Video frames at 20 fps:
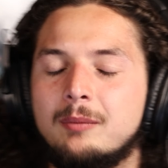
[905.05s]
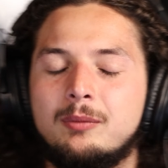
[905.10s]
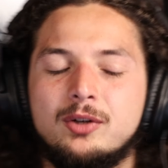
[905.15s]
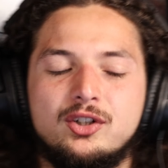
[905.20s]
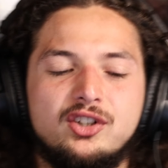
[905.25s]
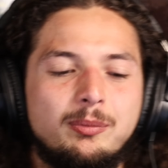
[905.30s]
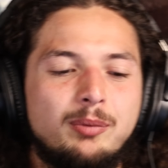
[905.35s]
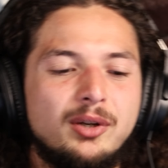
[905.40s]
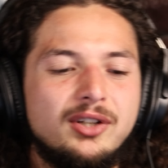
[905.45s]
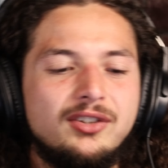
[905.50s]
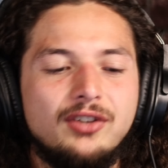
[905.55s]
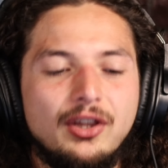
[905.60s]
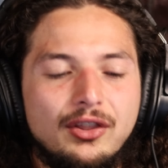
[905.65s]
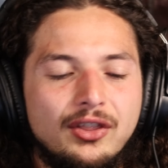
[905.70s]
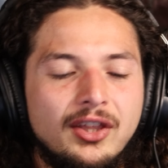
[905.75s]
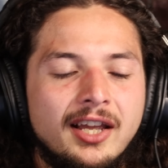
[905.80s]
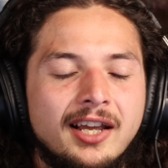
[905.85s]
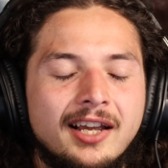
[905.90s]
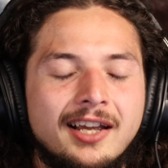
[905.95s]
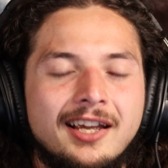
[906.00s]
But she puts the
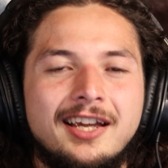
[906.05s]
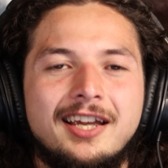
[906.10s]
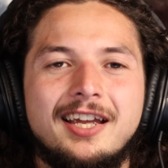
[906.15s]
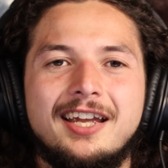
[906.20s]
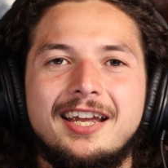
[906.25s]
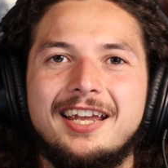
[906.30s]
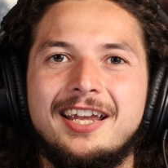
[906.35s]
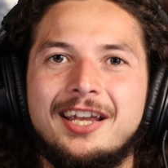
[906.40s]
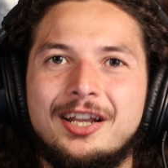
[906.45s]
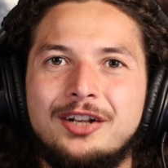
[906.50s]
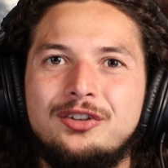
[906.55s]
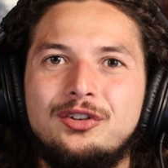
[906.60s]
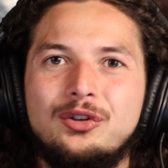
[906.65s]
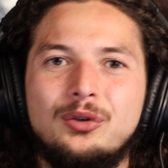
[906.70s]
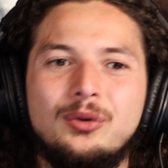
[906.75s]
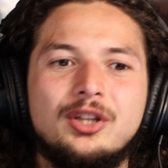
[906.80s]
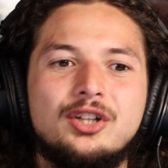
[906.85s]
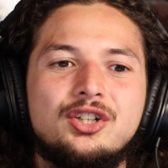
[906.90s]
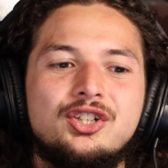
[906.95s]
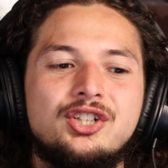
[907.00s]
thing
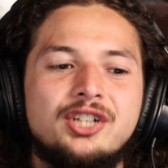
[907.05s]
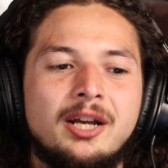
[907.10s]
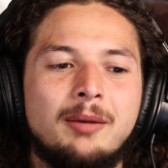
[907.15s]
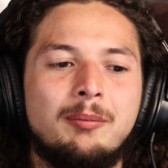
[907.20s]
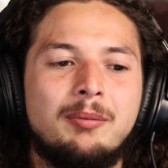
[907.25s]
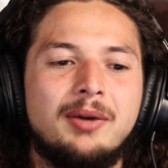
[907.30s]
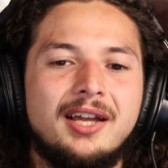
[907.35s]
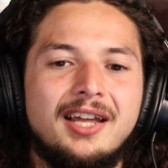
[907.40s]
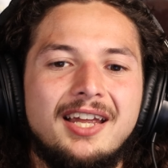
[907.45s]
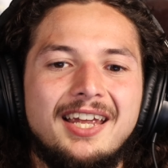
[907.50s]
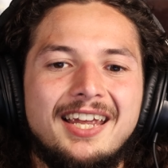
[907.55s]
into the ship,